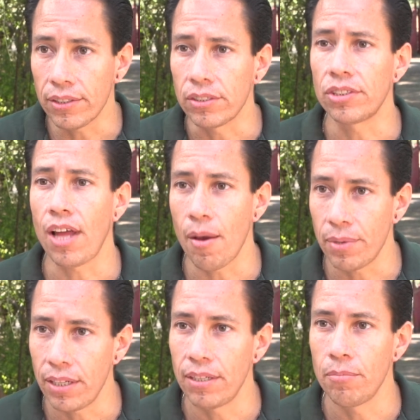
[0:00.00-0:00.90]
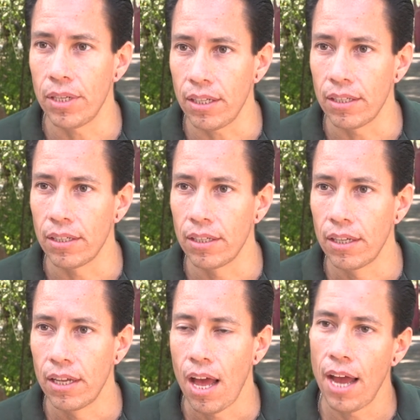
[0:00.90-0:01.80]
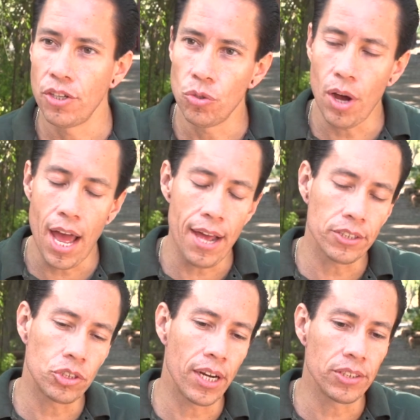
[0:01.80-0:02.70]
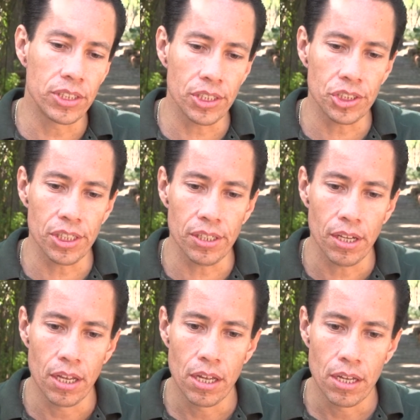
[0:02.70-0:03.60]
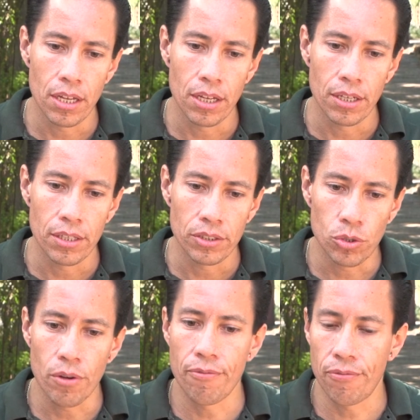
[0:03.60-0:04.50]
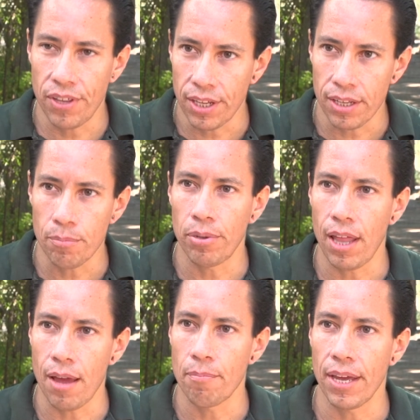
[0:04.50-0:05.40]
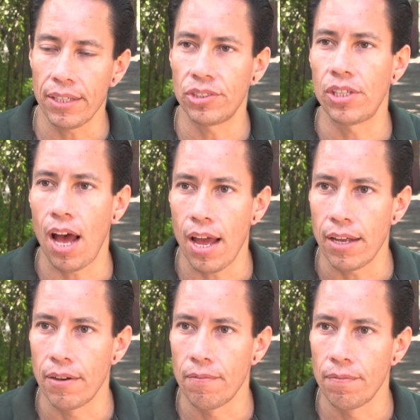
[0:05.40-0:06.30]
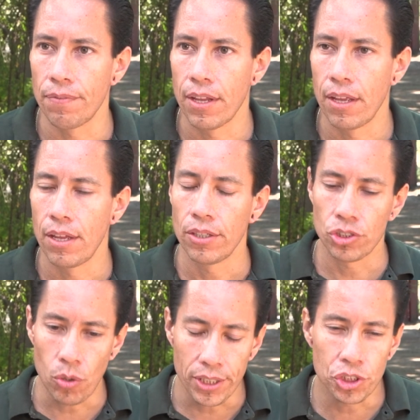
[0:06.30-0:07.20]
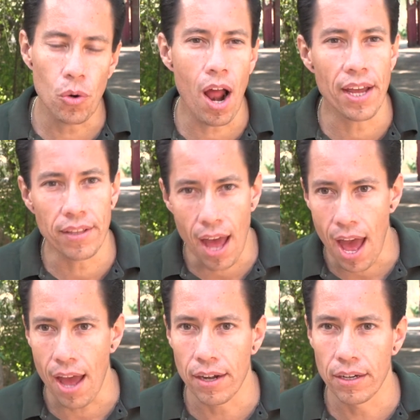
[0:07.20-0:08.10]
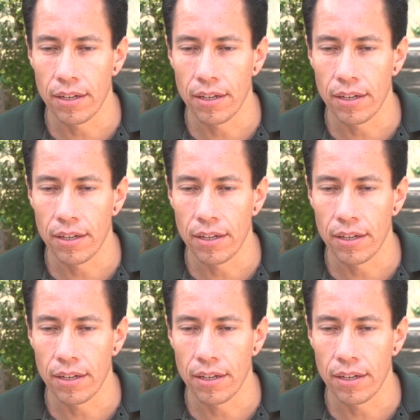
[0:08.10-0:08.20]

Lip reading: to stop eating meat. I knew I had to transition to a vegan plant-based diet. So I tried that